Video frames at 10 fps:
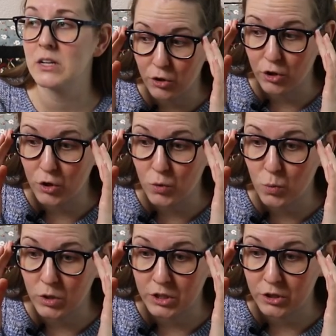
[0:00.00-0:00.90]
Although
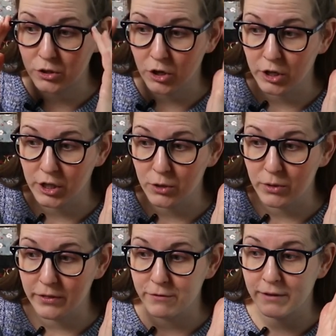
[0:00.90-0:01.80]
one could argue
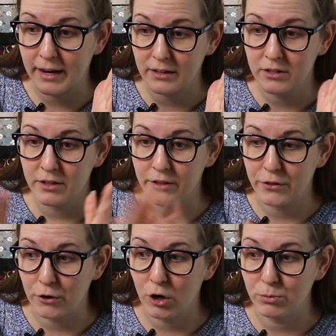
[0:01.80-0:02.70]
that the fact that
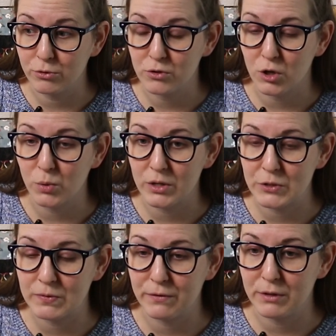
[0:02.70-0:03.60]
they're almost
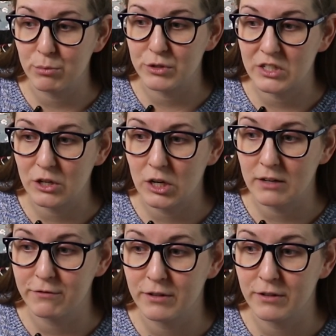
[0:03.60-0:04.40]
always fifty percent off